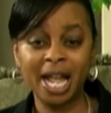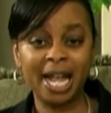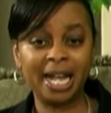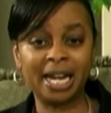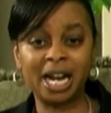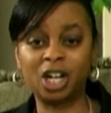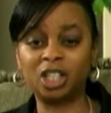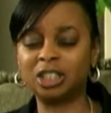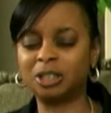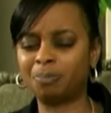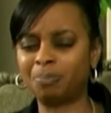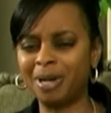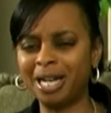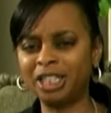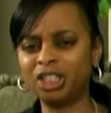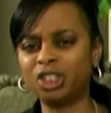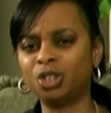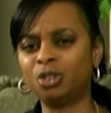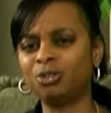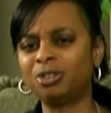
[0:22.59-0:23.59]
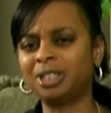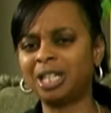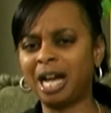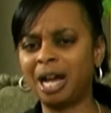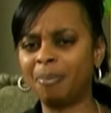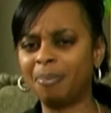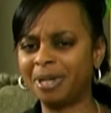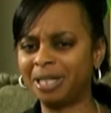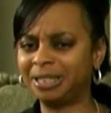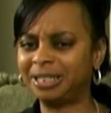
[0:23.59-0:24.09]
and our special
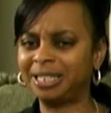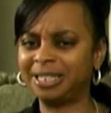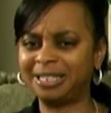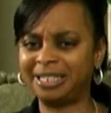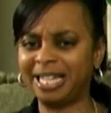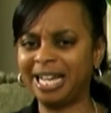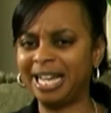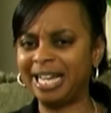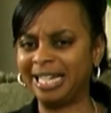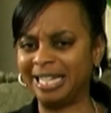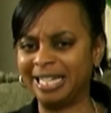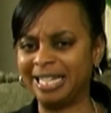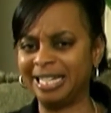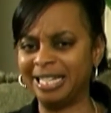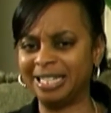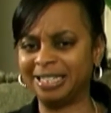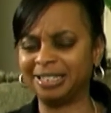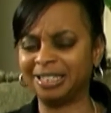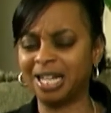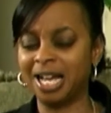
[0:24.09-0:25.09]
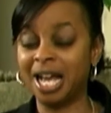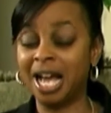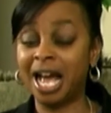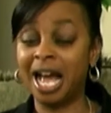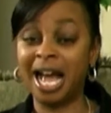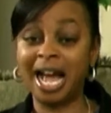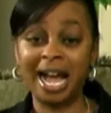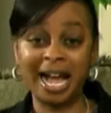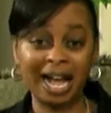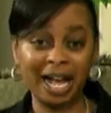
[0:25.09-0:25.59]
topic today is
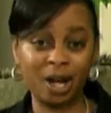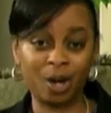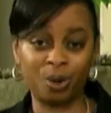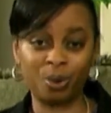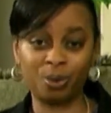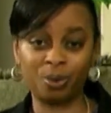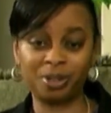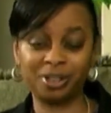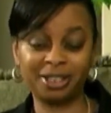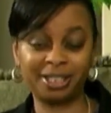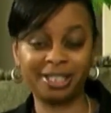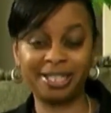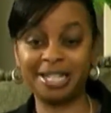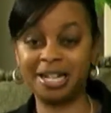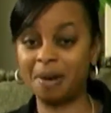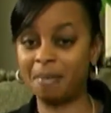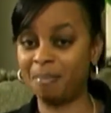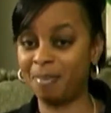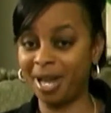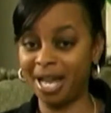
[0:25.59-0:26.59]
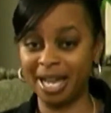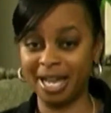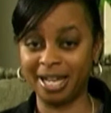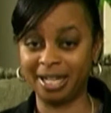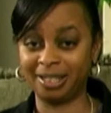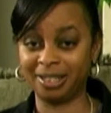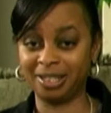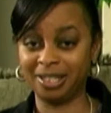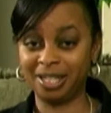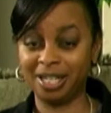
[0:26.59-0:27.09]
how to get a
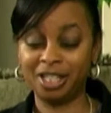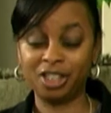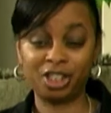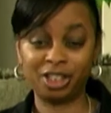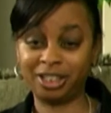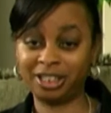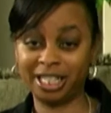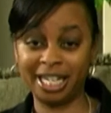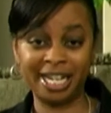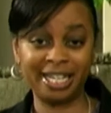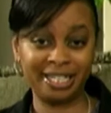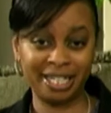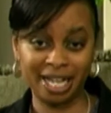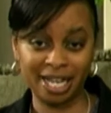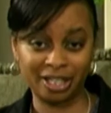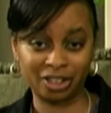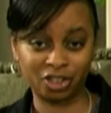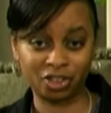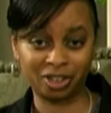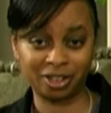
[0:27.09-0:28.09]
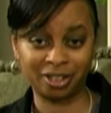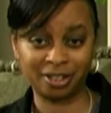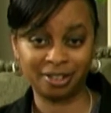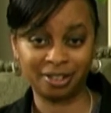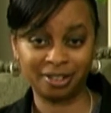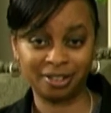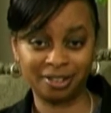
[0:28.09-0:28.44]
man to say yes.